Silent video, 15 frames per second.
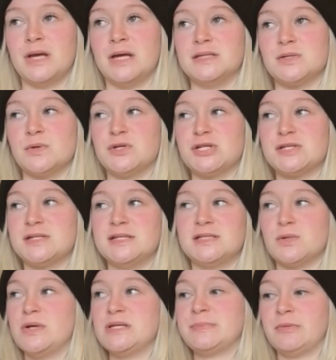so it's
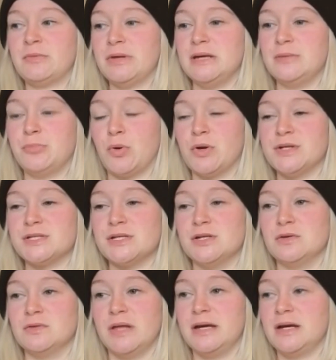always been really important to
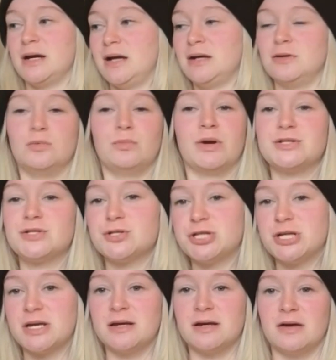know, like, I don't know, where's your
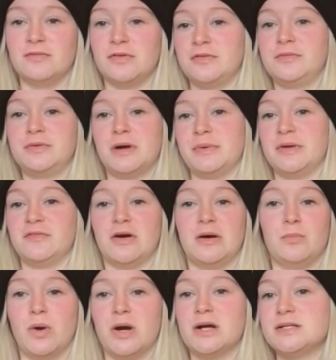chicken coming
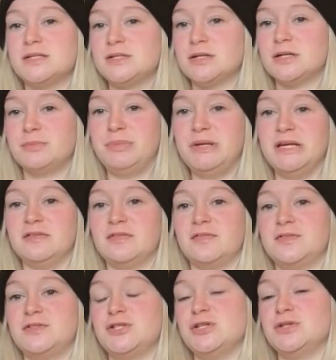from? Where's your
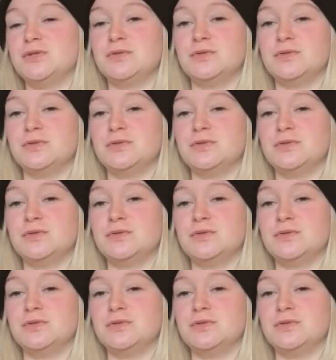beef? Do you,